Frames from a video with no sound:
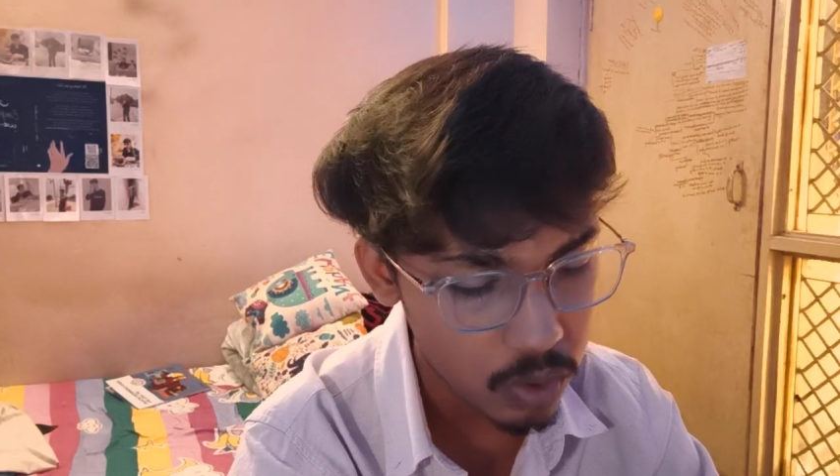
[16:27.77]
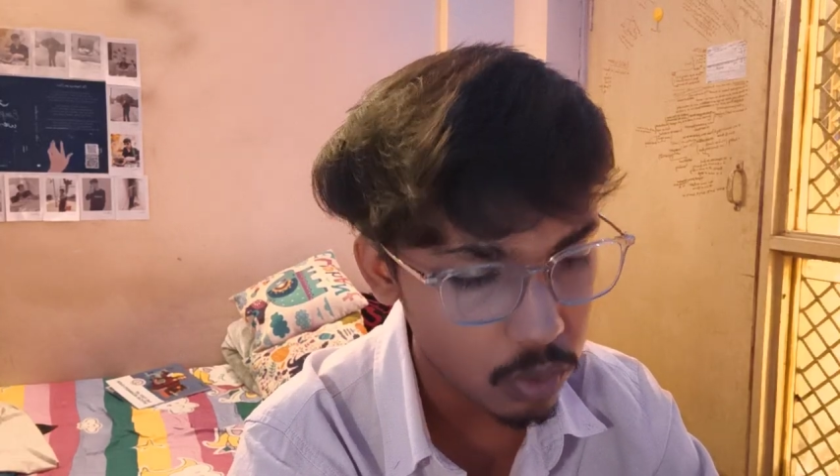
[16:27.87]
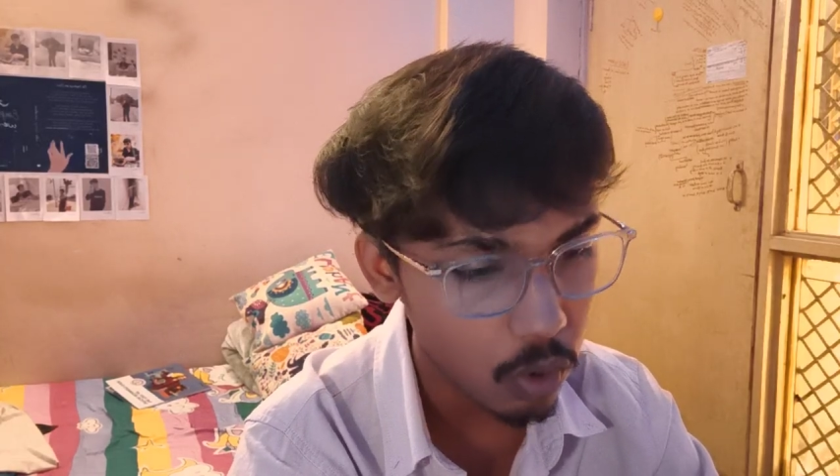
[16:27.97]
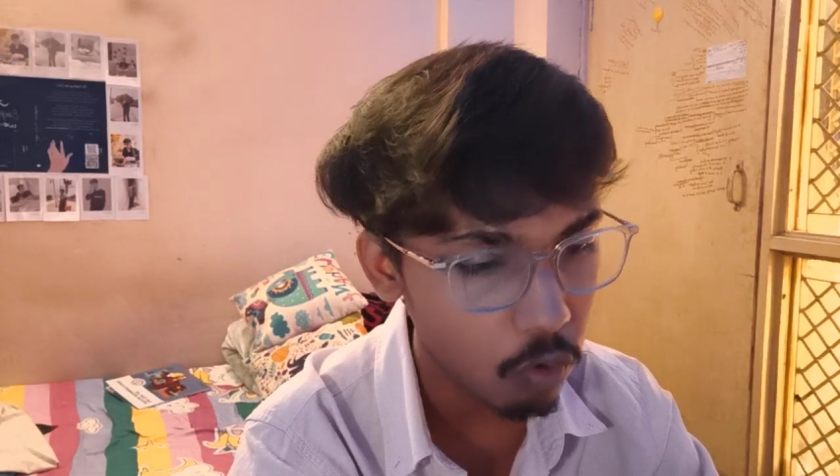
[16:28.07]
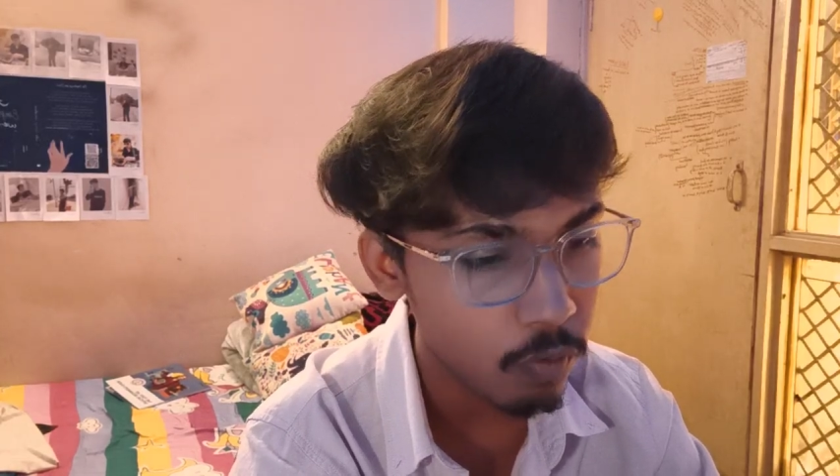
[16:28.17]

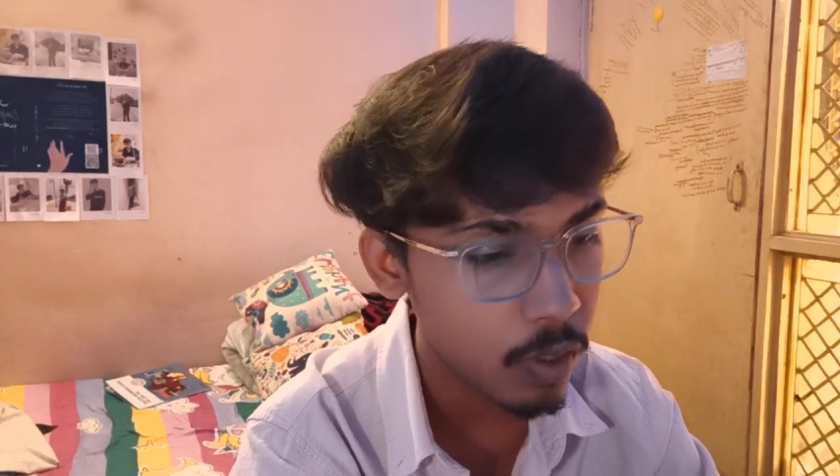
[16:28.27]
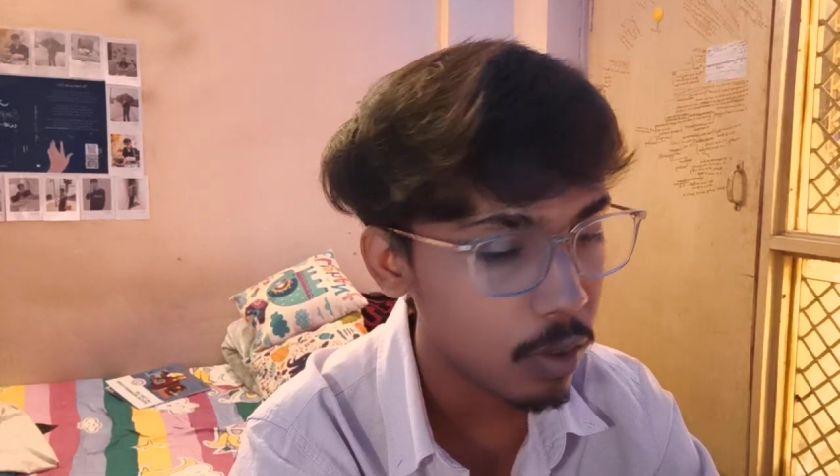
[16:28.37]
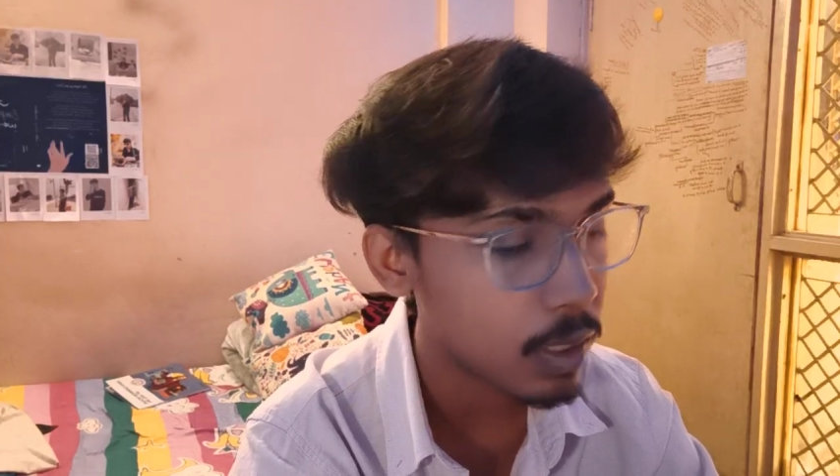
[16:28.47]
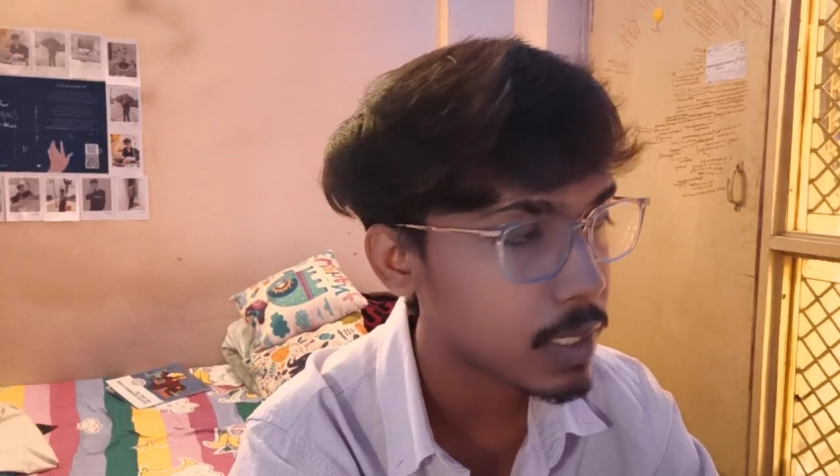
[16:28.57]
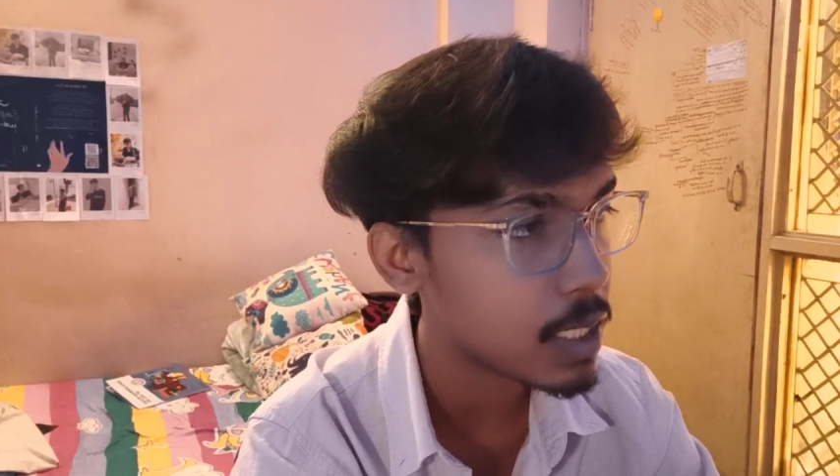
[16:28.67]
So the
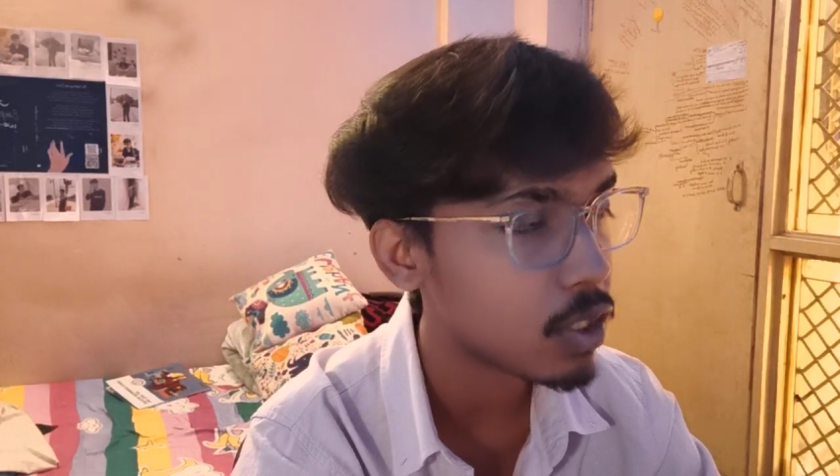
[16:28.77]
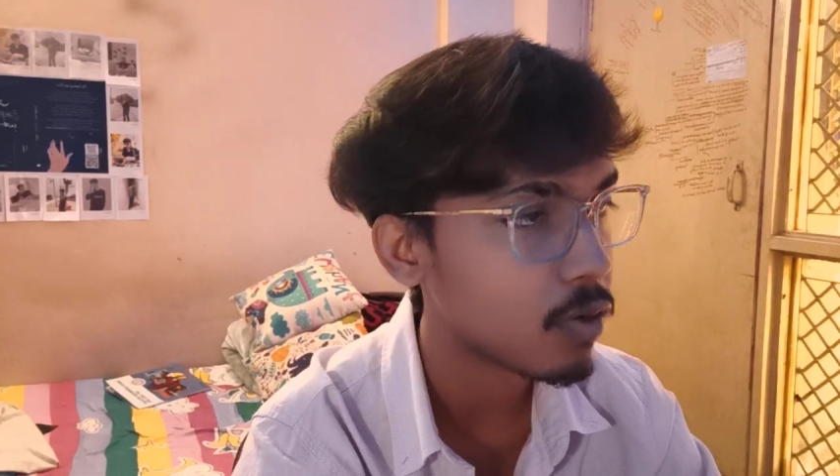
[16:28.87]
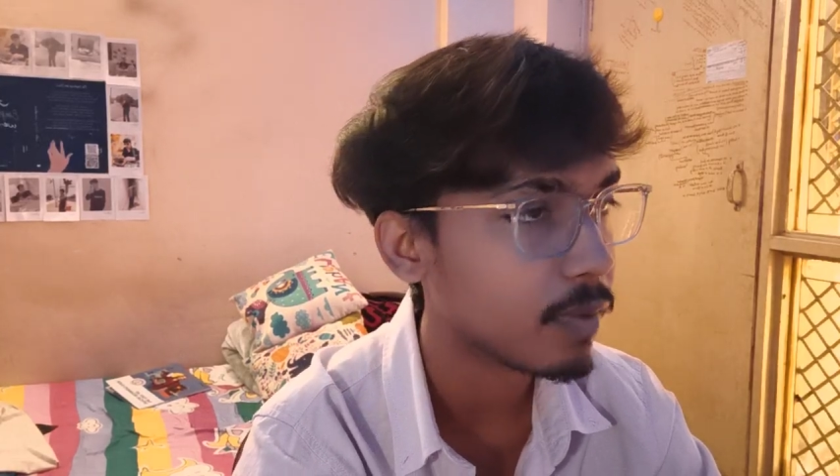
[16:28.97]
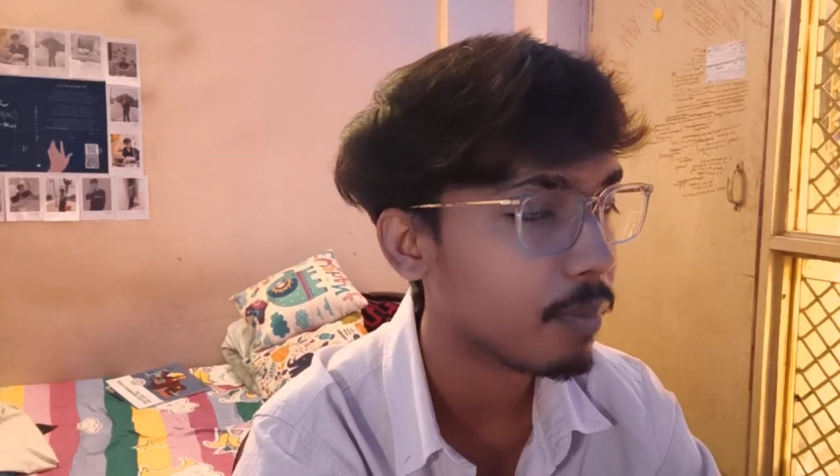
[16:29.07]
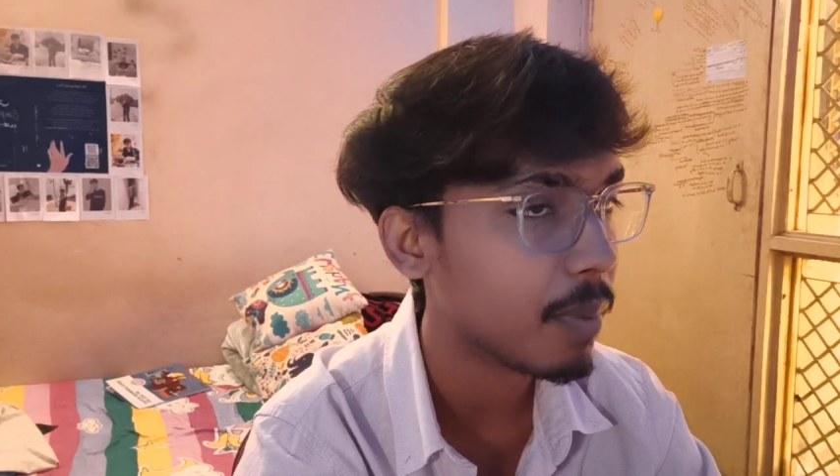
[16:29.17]
overall thickness
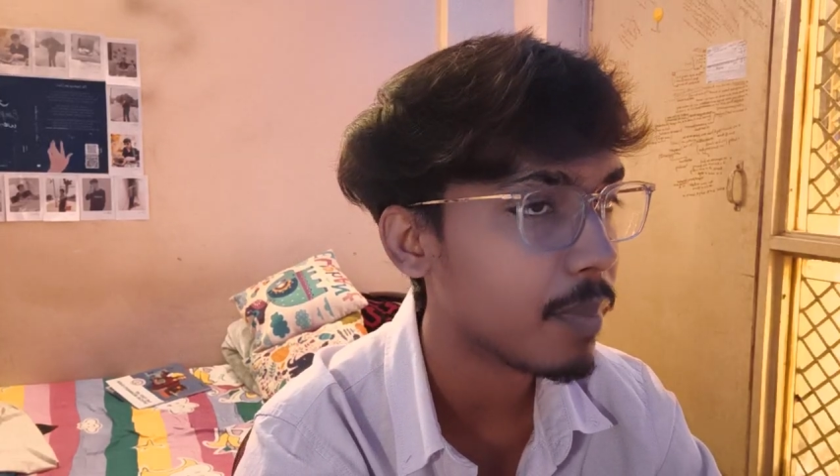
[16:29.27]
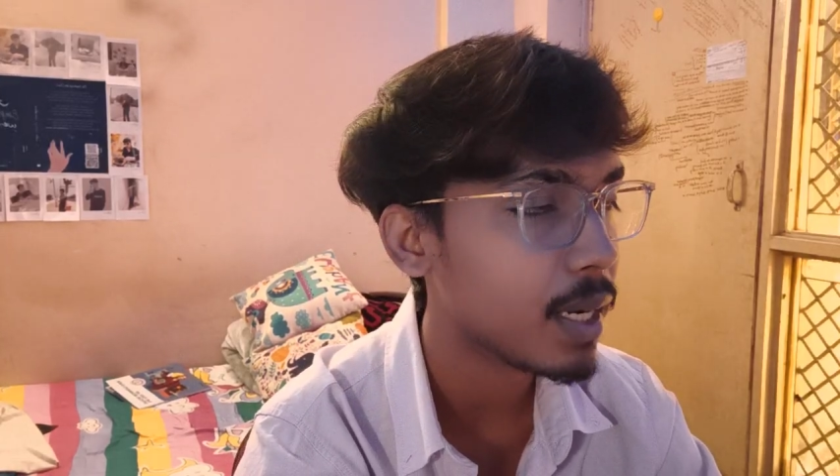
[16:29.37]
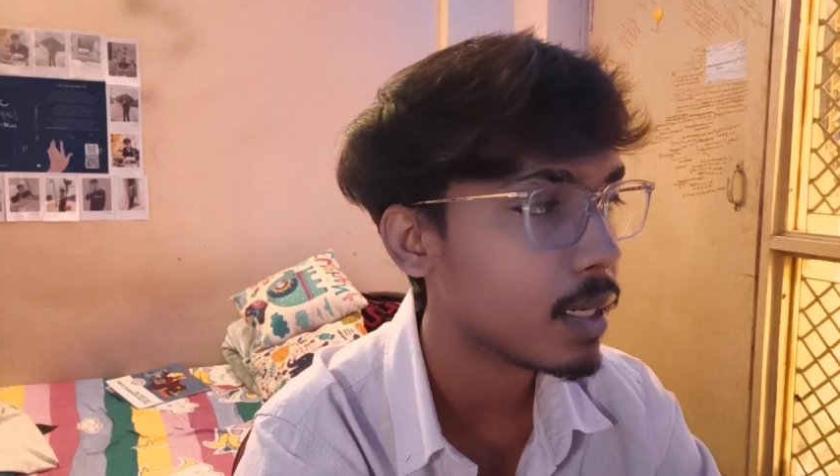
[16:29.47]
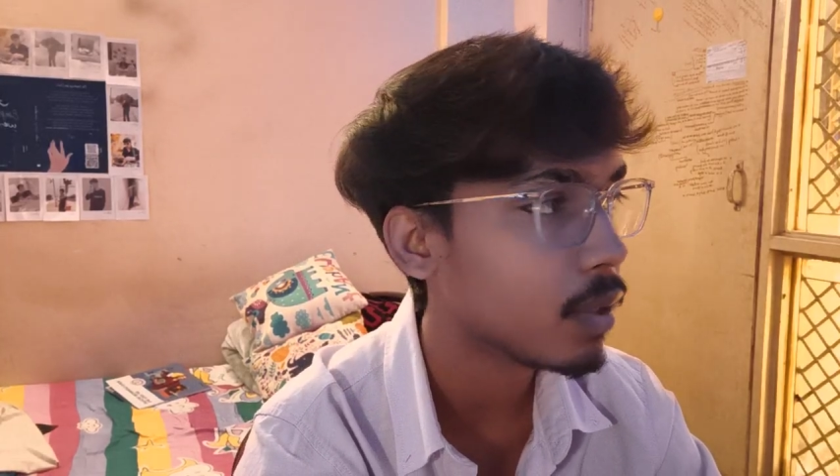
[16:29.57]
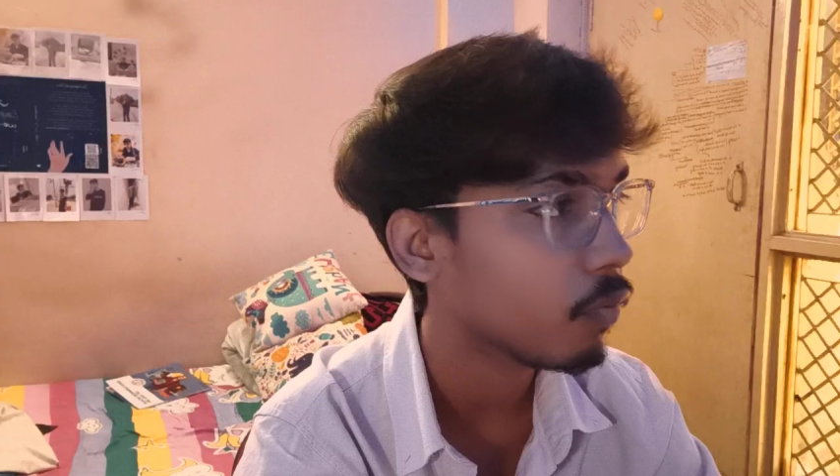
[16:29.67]
of the
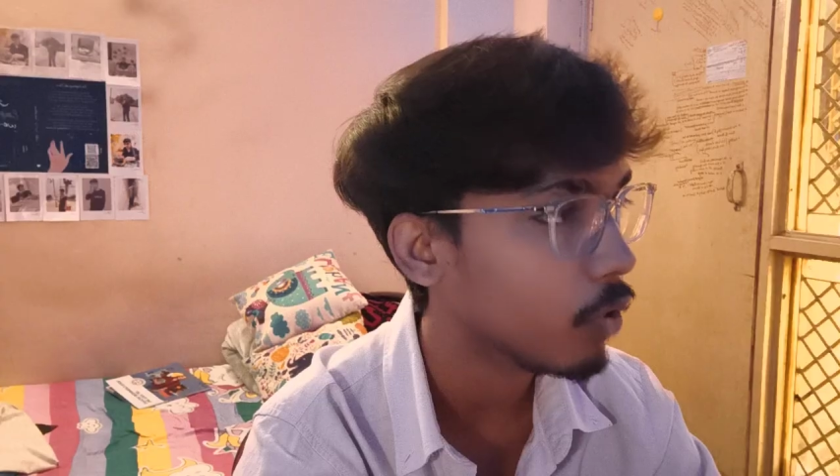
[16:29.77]
membrane